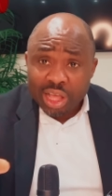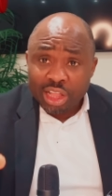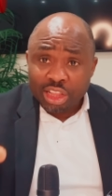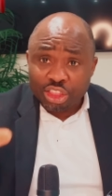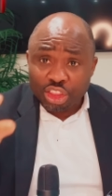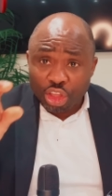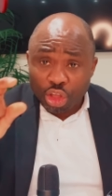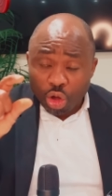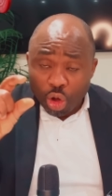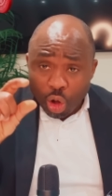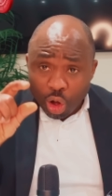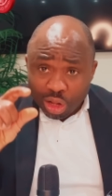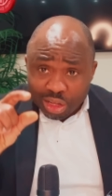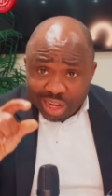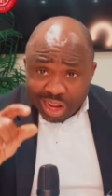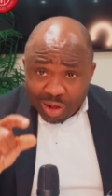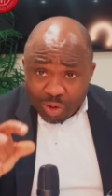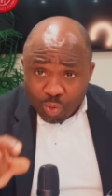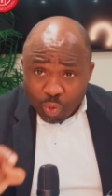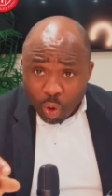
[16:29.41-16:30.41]
The
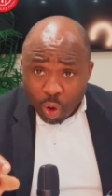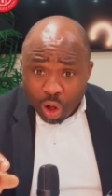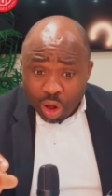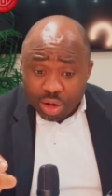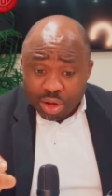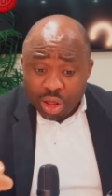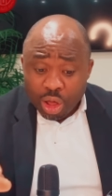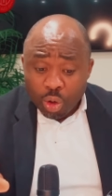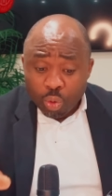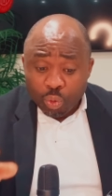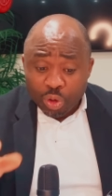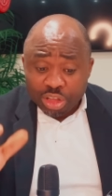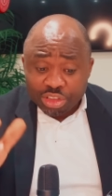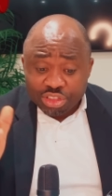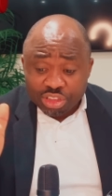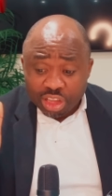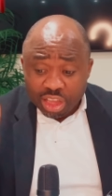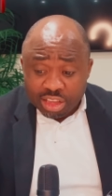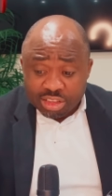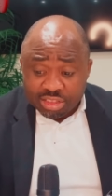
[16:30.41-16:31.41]
other one, which
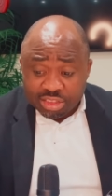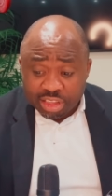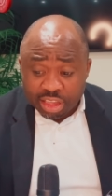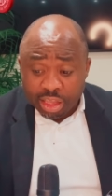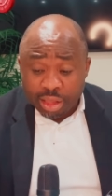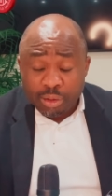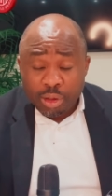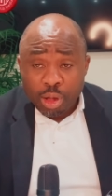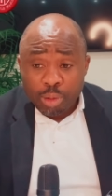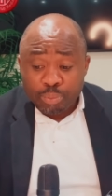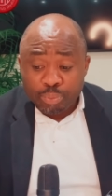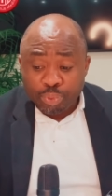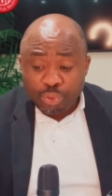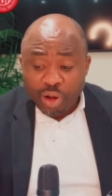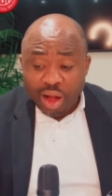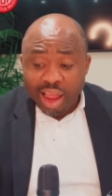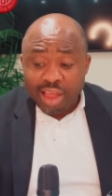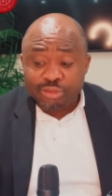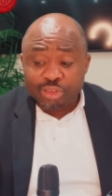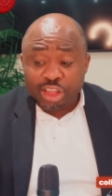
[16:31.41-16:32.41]
is the
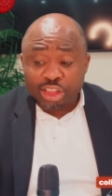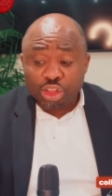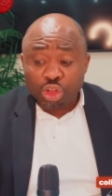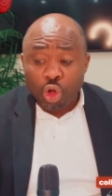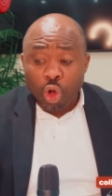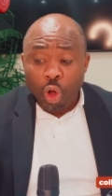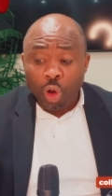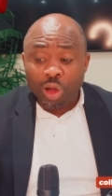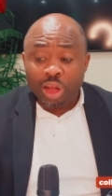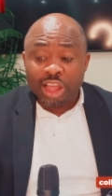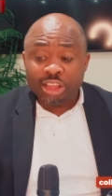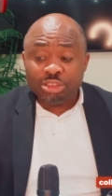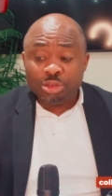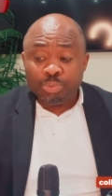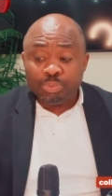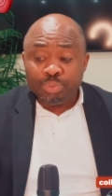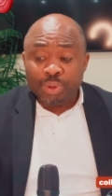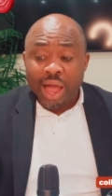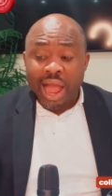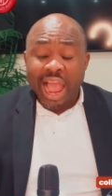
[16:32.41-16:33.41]
private college
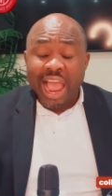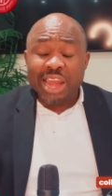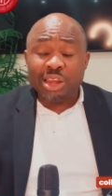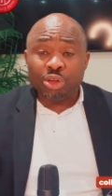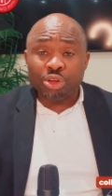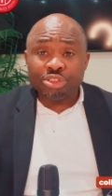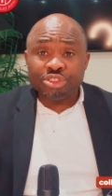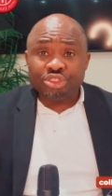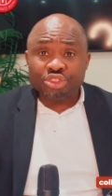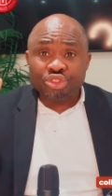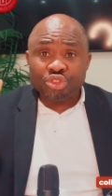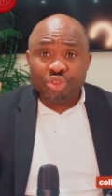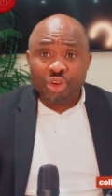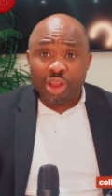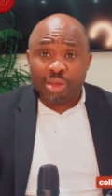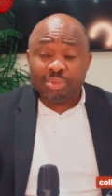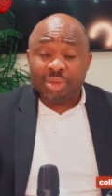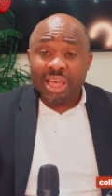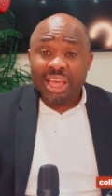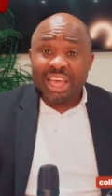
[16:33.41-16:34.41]
pilot stream.